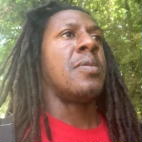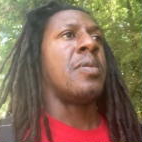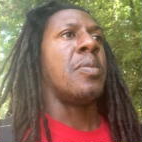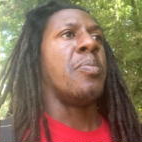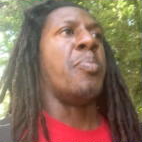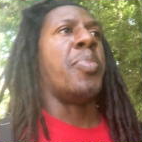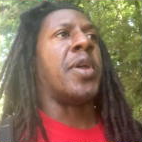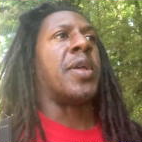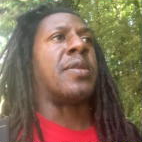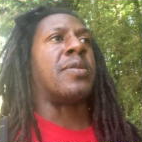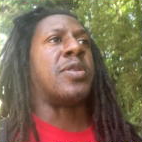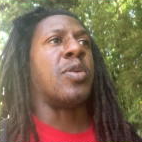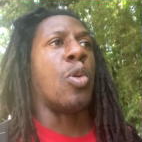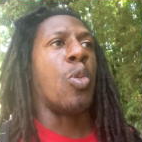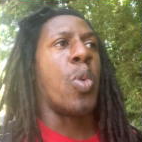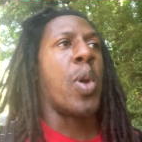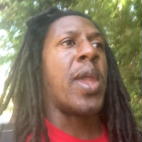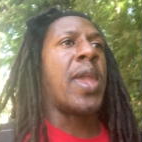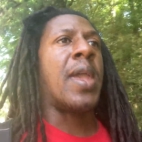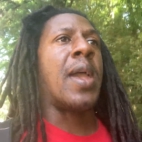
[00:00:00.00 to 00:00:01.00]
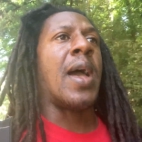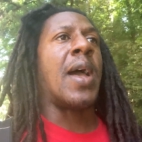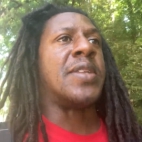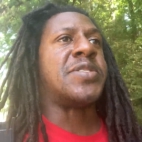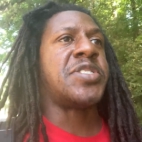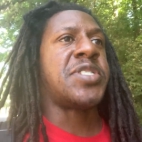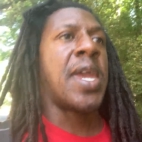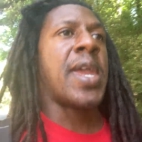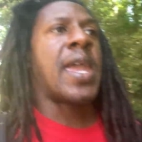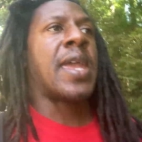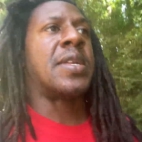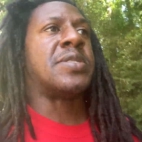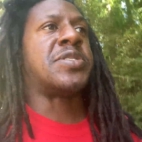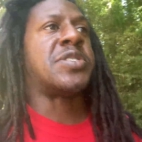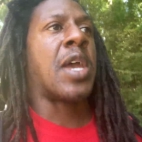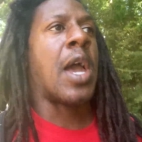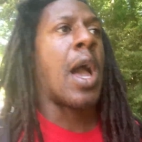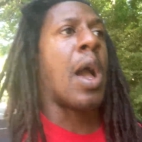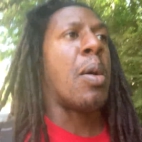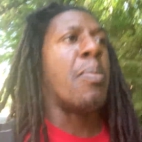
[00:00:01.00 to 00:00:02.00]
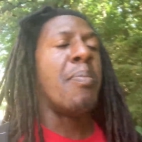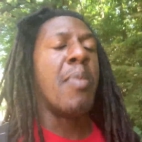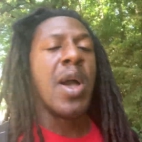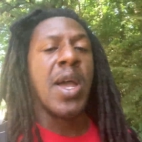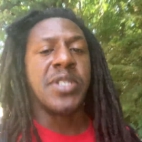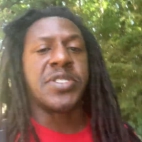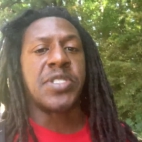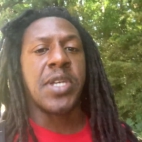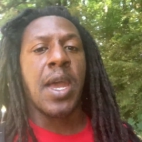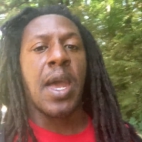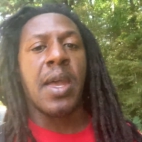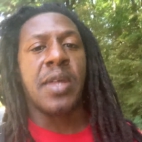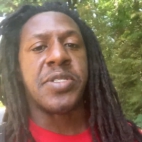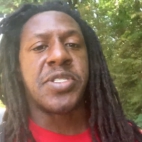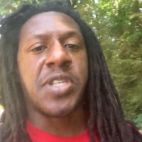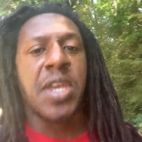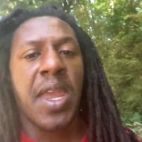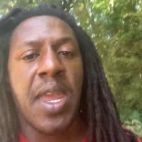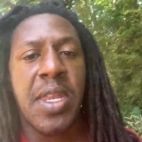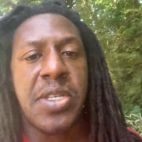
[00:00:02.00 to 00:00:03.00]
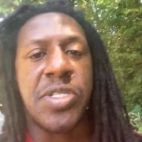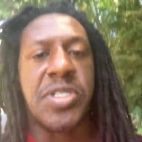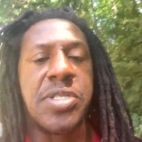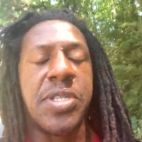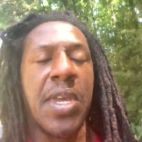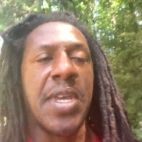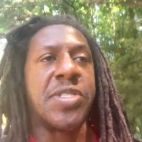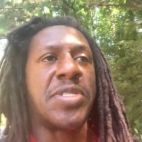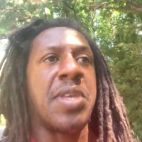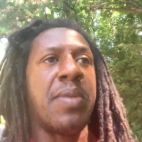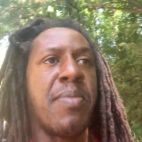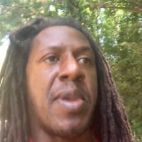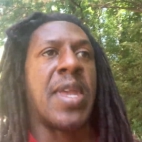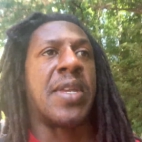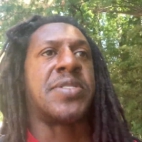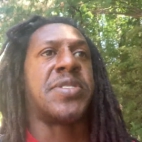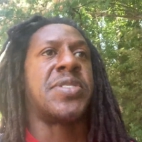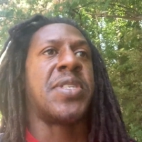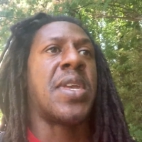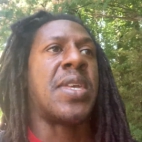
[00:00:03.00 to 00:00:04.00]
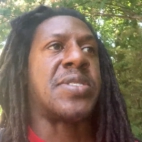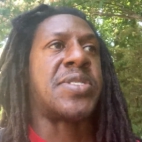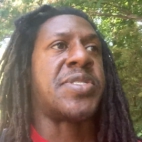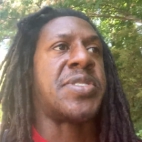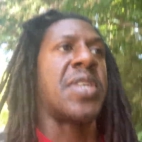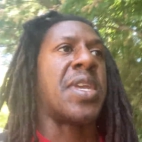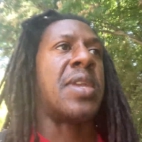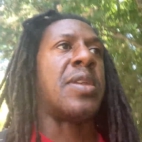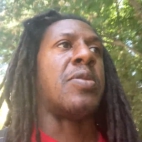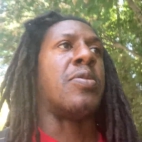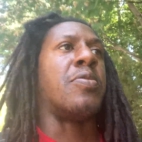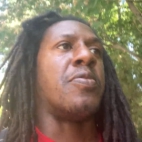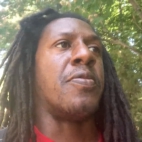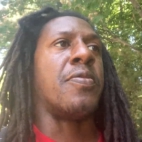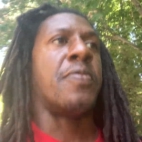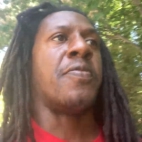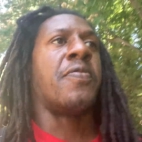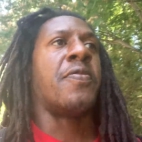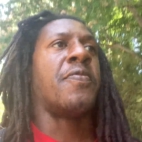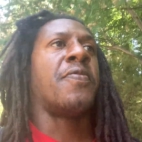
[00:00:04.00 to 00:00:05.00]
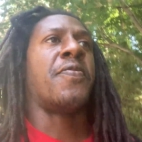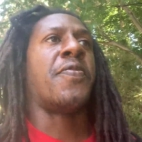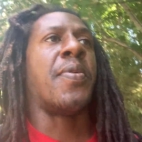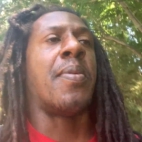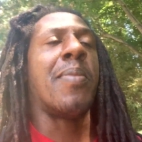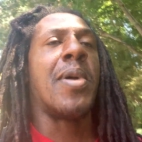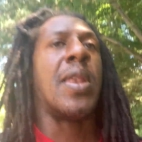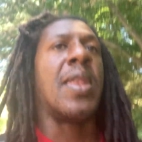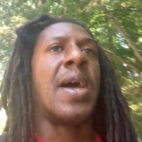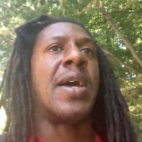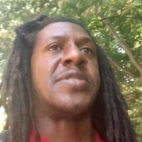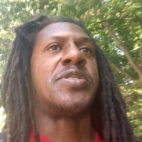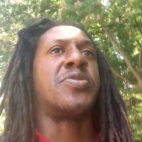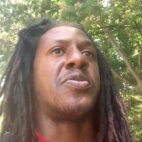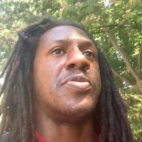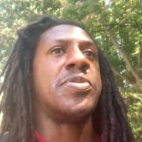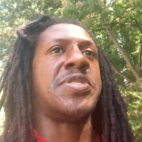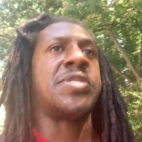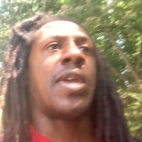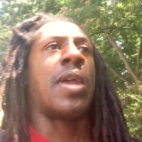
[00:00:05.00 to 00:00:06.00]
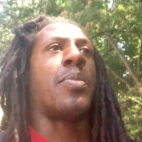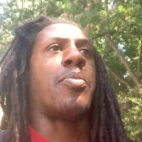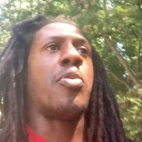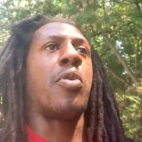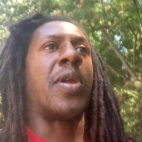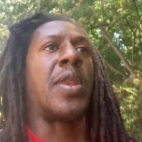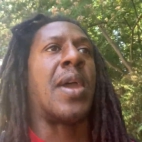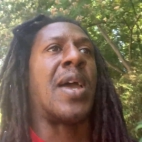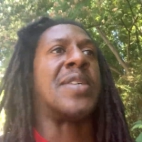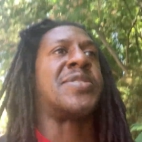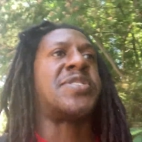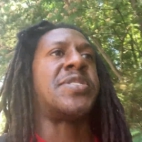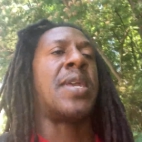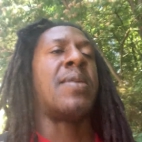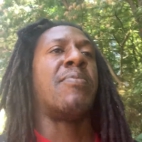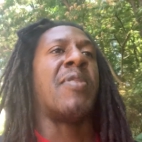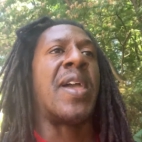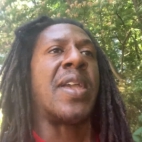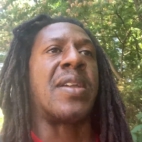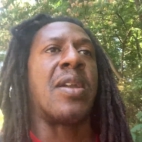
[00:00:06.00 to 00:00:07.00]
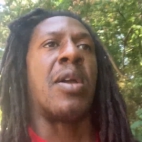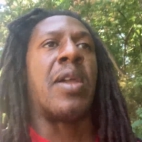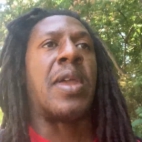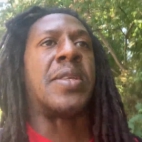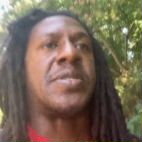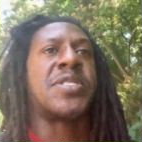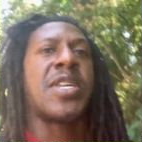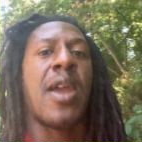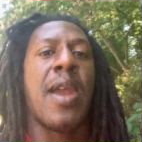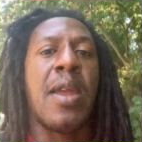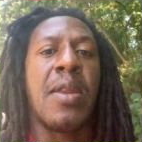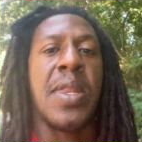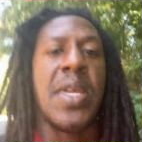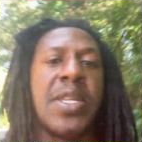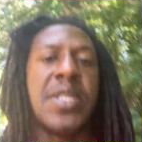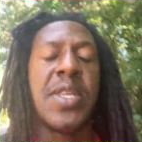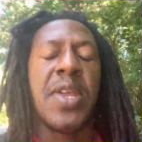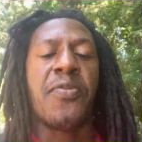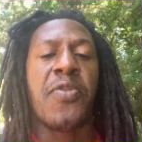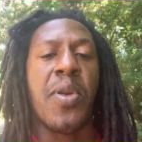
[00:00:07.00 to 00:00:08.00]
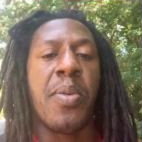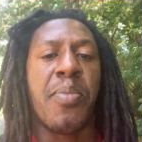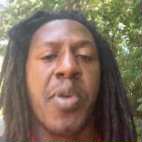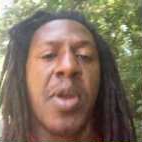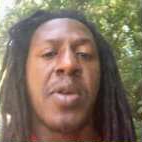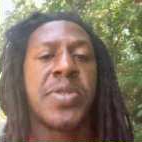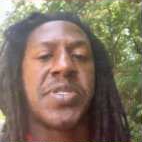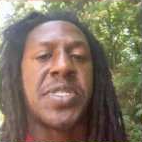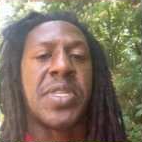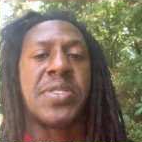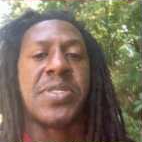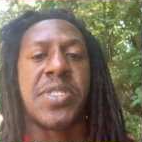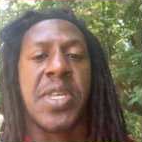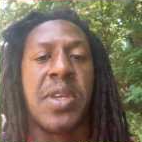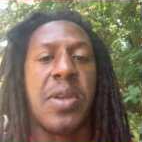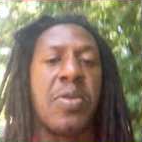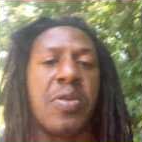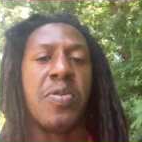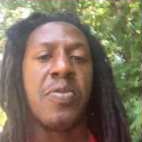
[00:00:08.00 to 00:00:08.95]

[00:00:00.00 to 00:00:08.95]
But the way I change, how much I change doesn't make sense to you from a logical standpoint. I seem like an entirely different person to you.